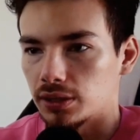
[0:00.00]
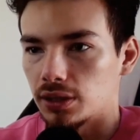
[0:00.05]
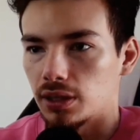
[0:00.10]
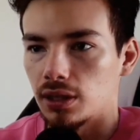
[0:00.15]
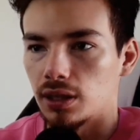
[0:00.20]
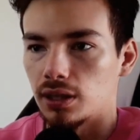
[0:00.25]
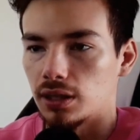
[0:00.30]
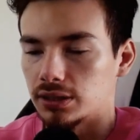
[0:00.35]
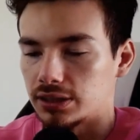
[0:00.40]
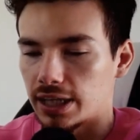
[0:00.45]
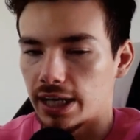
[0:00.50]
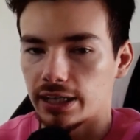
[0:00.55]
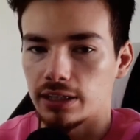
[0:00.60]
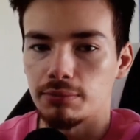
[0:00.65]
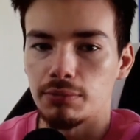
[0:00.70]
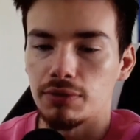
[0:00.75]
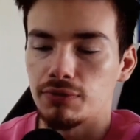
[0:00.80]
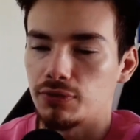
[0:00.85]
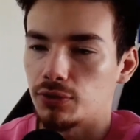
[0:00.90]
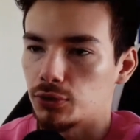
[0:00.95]
attacking
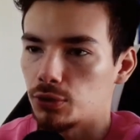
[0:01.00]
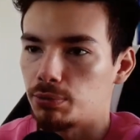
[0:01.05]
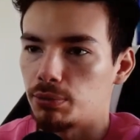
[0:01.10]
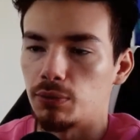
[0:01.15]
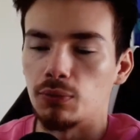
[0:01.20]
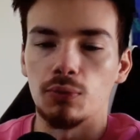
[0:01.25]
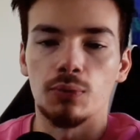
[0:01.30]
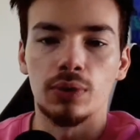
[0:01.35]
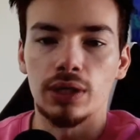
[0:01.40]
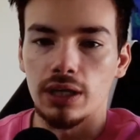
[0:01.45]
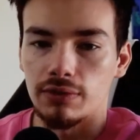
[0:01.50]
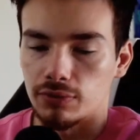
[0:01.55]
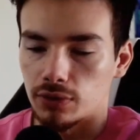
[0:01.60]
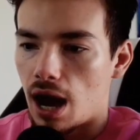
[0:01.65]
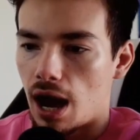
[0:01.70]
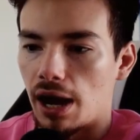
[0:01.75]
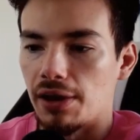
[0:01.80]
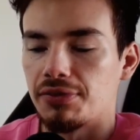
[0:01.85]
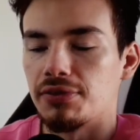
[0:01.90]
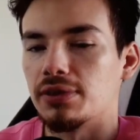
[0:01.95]
midfielder, but whatever.
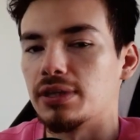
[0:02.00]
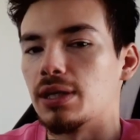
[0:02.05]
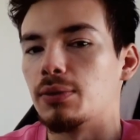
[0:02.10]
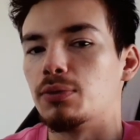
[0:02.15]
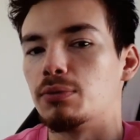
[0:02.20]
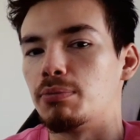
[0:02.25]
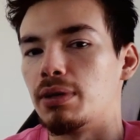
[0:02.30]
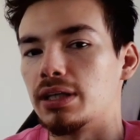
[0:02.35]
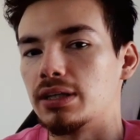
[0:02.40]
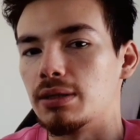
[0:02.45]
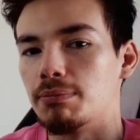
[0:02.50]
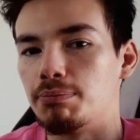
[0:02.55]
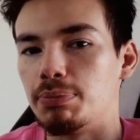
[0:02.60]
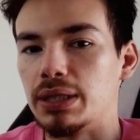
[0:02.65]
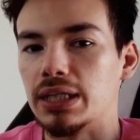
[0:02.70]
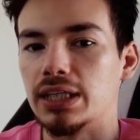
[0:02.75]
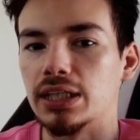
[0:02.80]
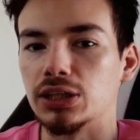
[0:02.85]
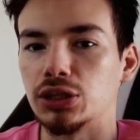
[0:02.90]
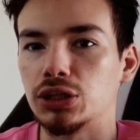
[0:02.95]
I think that would make the
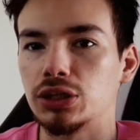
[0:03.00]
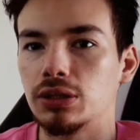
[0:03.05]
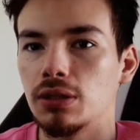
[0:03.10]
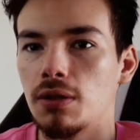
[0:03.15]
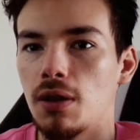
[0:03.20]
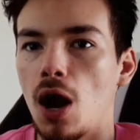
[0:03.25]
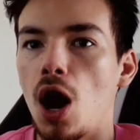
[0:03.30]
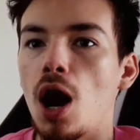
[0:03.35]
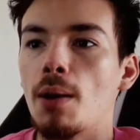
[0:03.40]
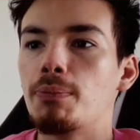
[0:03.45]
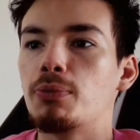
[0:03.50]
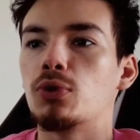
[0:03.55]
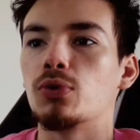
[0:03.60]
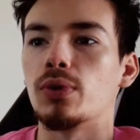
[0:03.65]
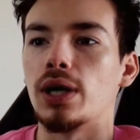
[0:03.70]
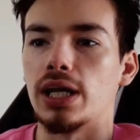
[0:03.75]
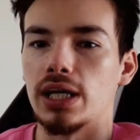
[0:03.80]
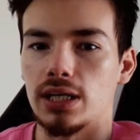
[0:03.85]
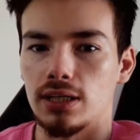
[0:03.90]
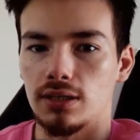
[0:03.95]
biggest
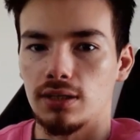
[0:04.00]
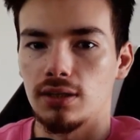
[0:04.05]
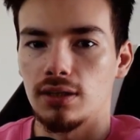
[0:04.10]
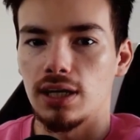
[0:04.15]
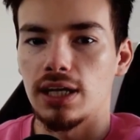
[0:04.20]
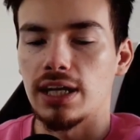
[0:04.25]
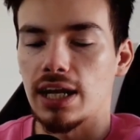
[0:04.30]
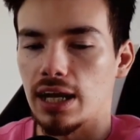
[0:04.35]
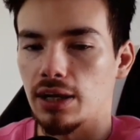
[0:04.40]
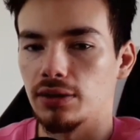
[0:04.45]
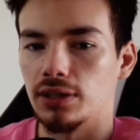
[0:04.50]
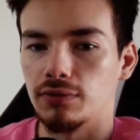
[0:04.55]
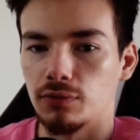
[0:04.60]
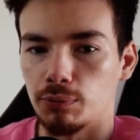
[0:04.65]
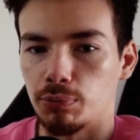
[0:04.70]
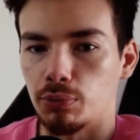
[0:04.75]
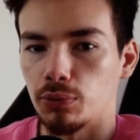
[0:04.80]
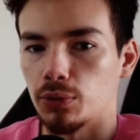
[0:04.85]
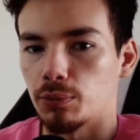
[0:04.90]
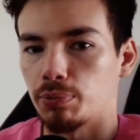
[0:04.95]
upgrade in how
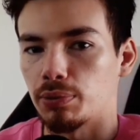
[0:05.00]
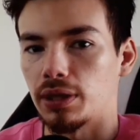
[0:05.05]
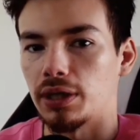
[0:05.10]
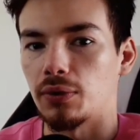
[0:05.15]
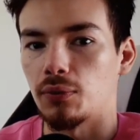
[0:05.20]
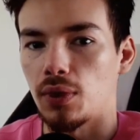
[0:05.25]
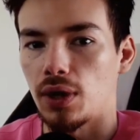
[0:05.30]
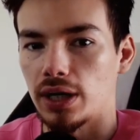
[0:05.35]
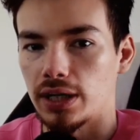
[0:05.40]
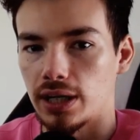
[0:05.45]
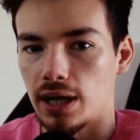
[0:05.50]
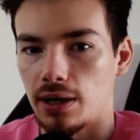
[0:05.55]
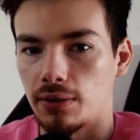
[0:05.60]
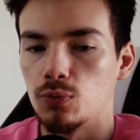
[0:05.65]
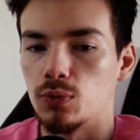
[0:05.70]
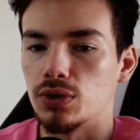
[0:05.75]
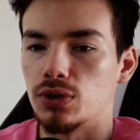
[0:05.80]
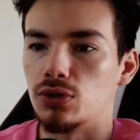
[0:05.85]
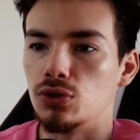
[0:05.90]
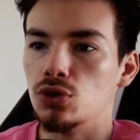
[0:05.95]
Liverpool are playing right now.
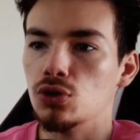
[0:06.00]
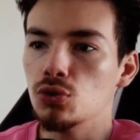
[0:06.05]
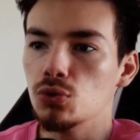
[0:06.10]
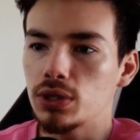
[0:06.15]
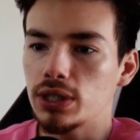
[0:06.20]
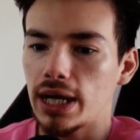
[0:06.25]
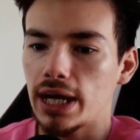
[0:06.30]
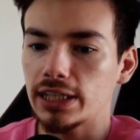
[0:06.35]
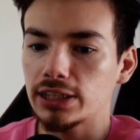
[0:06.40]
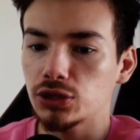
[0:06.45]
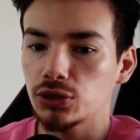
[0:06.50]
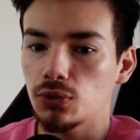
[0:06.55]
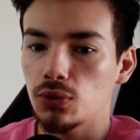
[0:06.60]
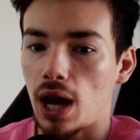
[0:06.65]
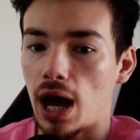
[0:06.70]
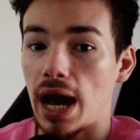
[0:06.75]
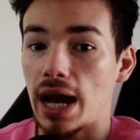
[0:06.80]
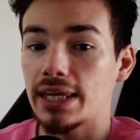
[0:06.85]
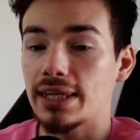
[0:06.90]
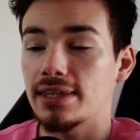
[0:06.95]
With Newcastle,
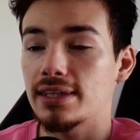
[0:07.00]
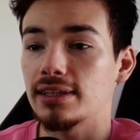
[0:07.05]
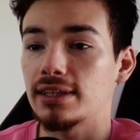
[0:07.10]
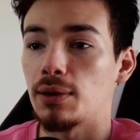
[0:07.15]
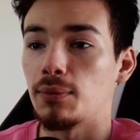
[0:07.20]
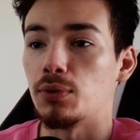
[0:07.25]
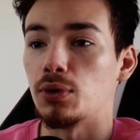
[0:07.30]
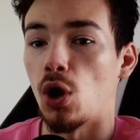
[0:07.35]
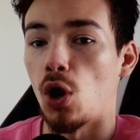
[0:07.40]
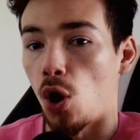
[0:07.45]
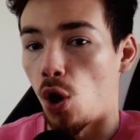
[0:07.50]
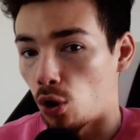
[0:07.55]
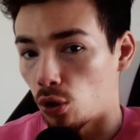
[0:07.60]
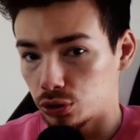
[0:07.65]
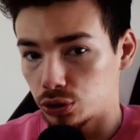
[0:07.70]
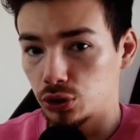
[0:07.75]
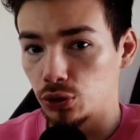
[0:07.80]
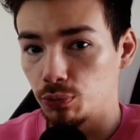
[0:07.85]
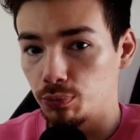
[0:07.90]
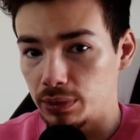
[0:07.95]
I think that would
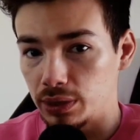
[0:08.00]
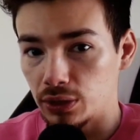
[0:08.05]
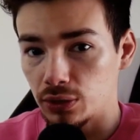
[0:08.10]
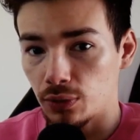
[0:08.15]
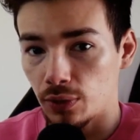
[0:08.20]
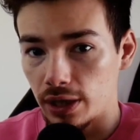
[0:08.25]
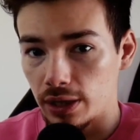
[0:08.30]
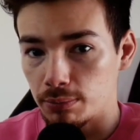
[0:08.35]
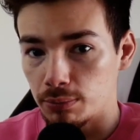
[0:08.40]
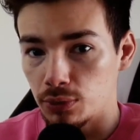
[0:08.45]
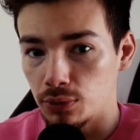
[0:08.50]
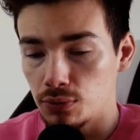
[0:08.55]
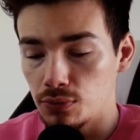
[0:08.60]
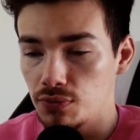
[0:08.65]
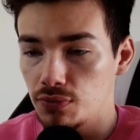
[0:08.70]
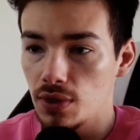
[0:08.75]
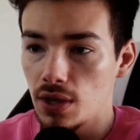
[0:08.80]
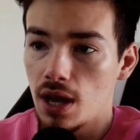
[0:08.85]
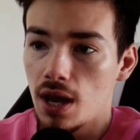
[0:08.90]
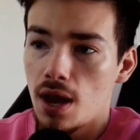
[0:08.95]
also be a great
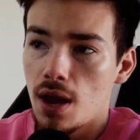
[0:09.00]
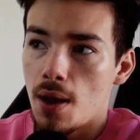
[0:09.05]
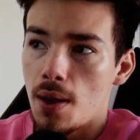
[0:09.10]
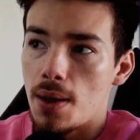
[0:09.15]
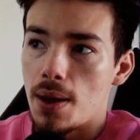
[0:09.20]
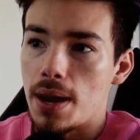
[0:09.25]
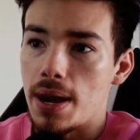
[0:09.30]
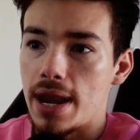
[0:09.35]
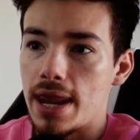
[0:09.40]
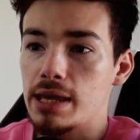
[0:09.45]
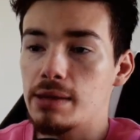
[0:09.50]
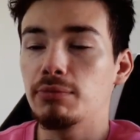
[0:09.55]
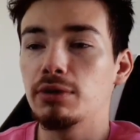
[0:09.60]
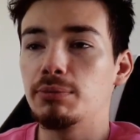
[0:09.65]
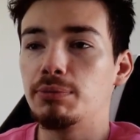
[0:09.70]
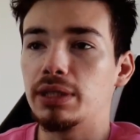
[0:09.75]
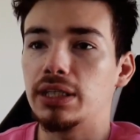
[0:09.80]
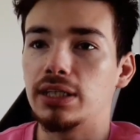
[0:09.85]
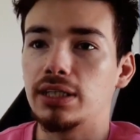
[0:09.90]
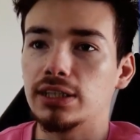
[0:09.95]
move, namely
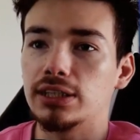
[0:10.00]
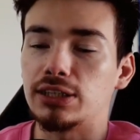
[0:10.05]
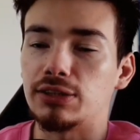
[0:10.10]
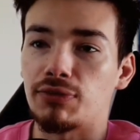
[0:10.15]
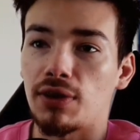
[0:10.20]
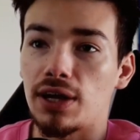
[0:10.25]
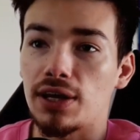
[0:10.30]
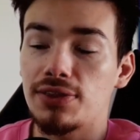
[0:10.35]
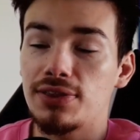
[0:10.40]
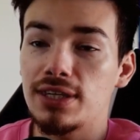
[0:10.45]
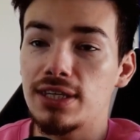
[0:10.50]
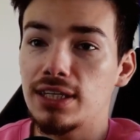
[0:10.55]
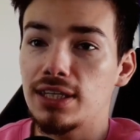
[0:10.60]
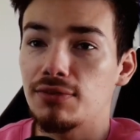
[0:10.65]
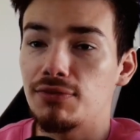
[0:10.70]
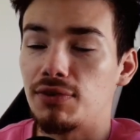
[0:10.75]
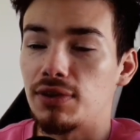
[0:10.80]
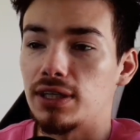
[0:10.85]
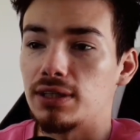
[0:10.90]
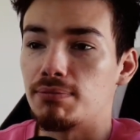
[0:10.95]
because if I think
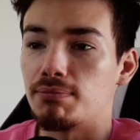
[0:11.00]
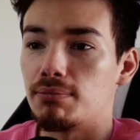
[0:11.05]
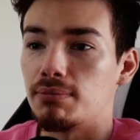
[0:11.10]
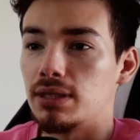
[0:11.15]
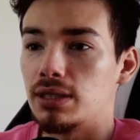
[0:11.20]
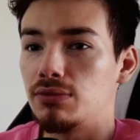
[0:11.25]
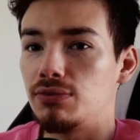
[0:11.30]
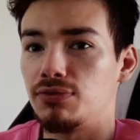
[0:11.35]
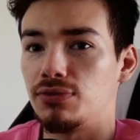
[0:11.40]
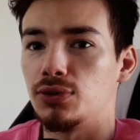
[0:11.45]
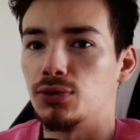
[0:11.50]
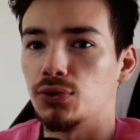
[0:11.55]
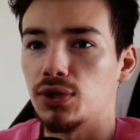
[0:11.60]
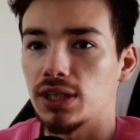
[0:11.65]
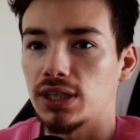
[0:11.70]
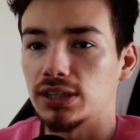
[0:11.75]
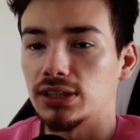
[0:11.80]
of a midfield that